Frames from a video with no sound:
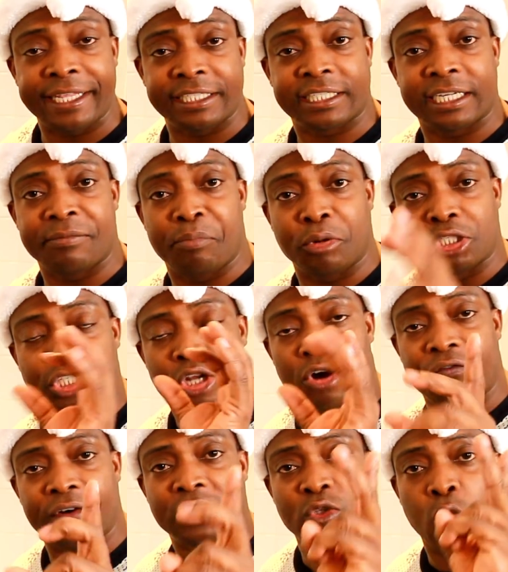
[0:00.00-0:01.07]
it and put it down
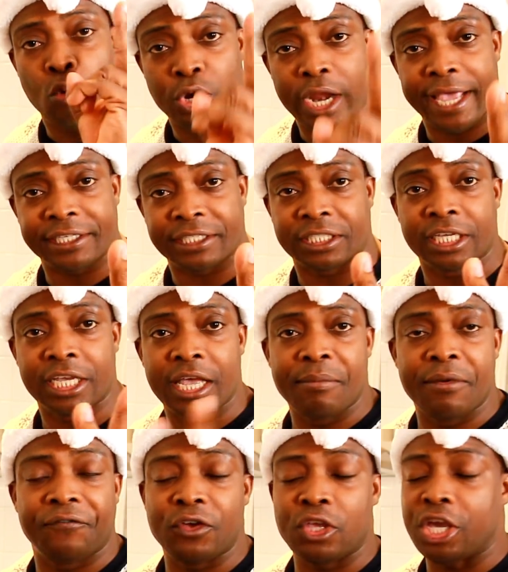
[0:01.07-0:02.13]
for 2 days
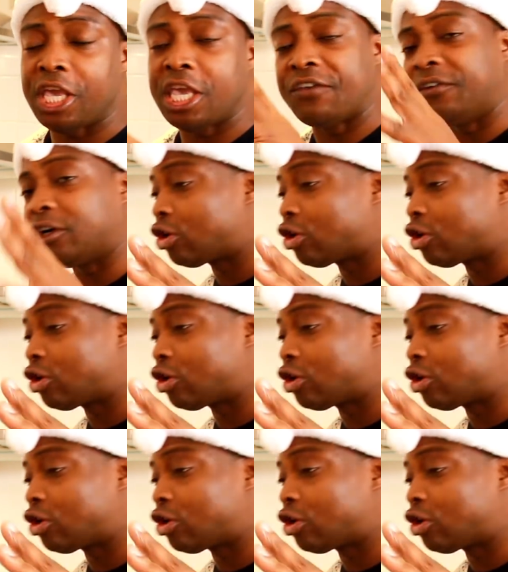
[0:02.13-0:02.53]
before you even